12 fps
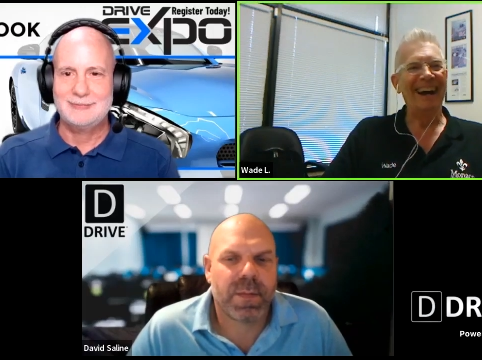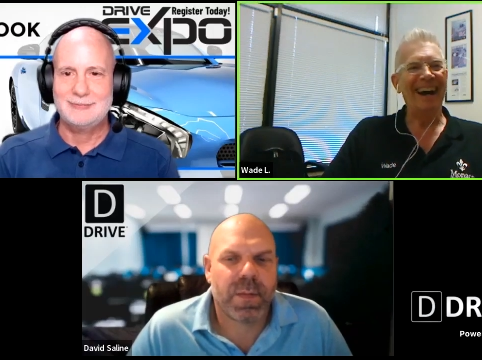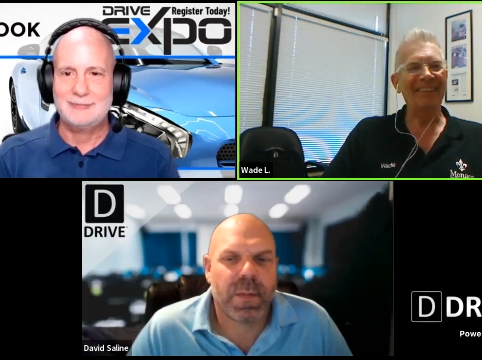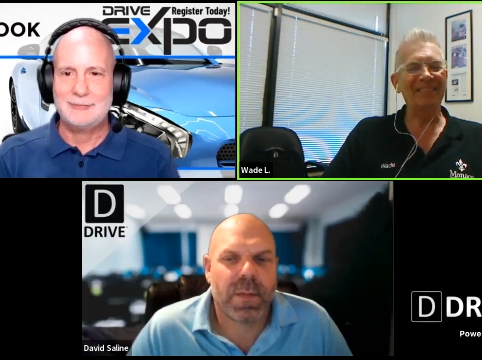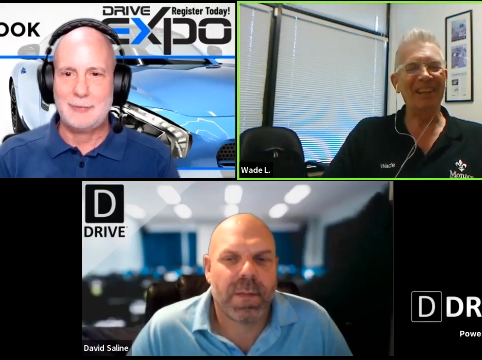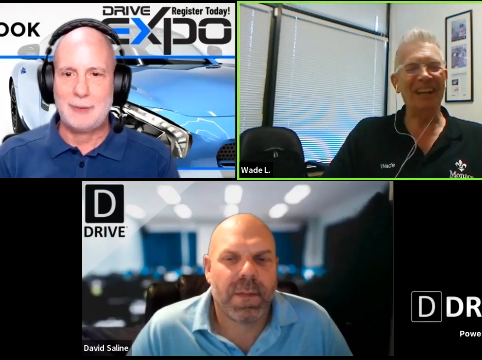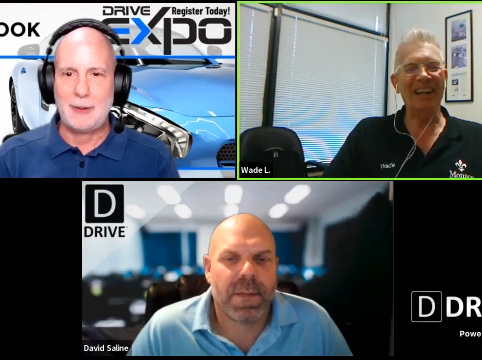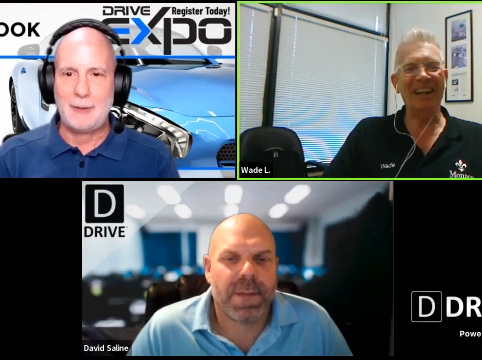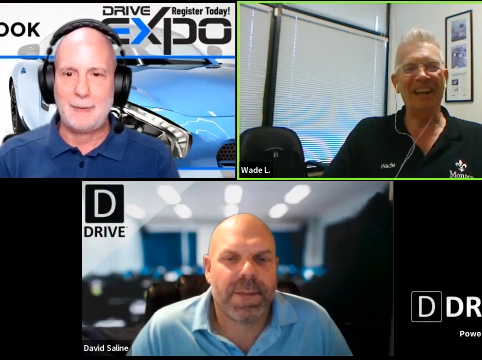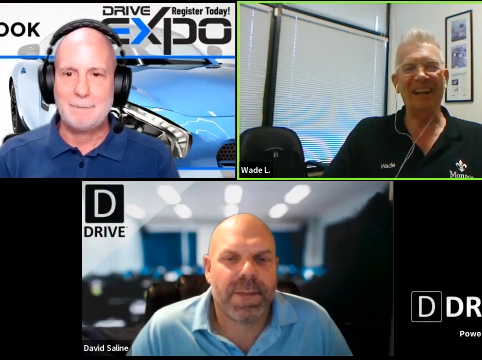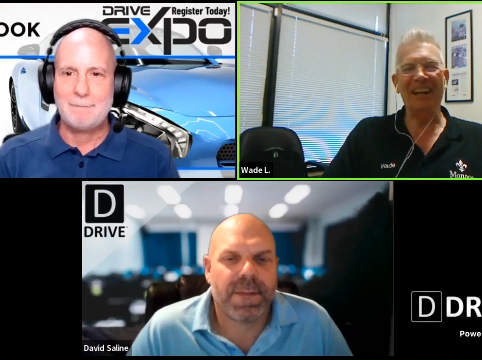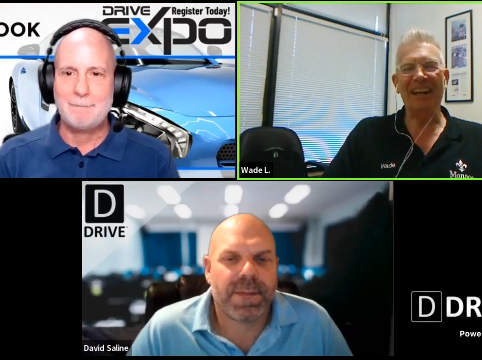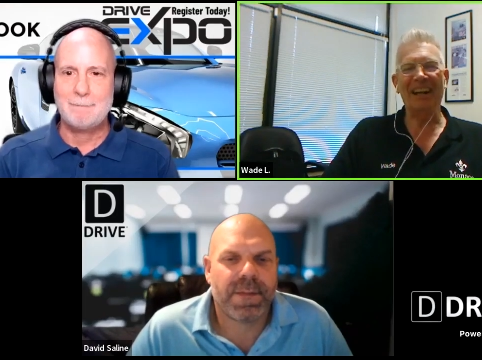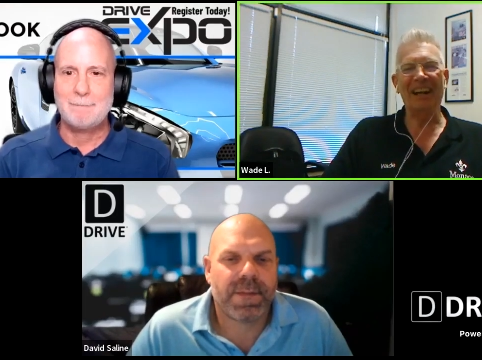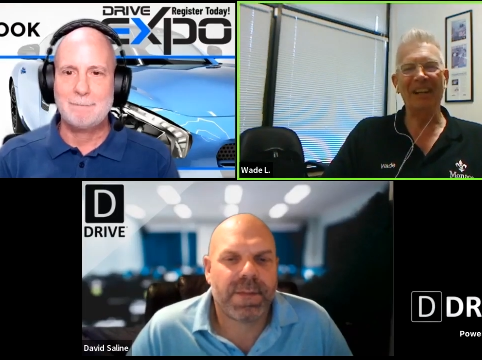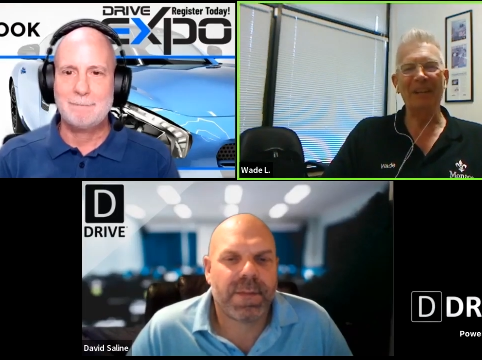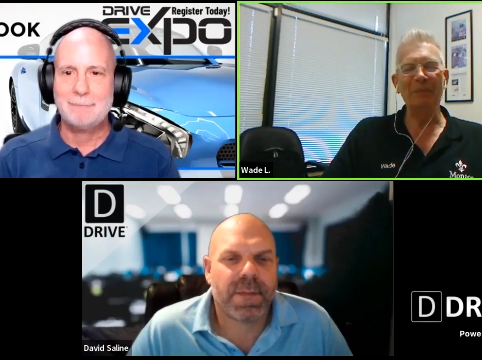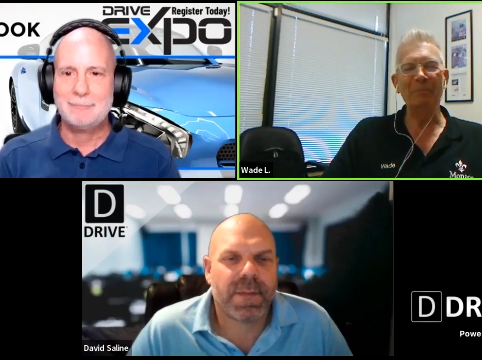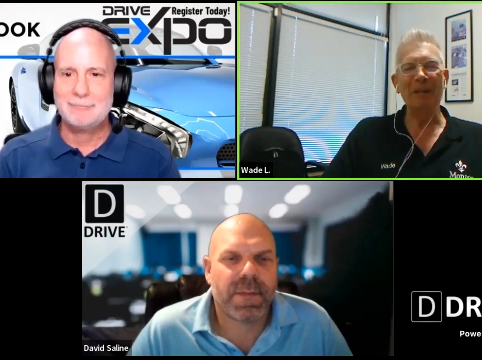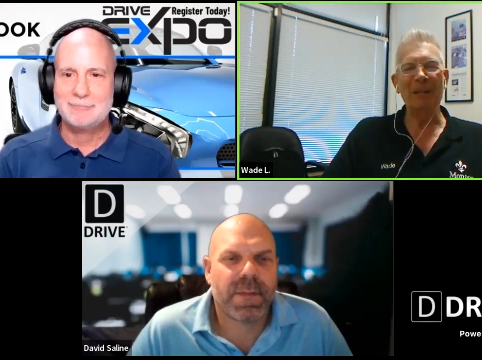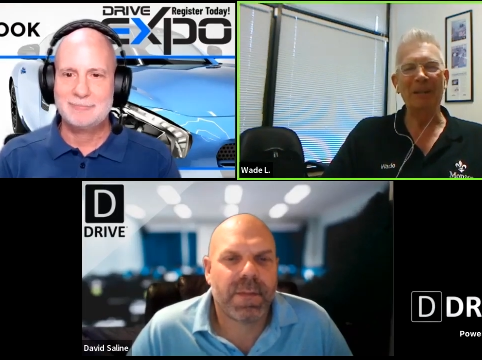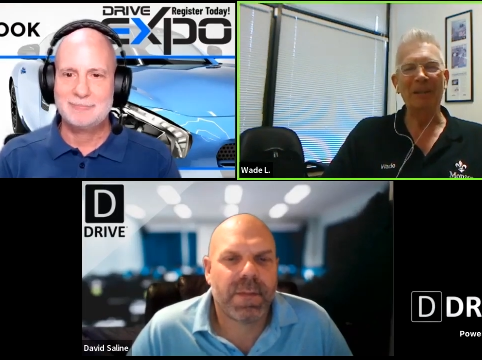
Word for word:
Speaker 1: I'll t- I will I got to I gotta admit,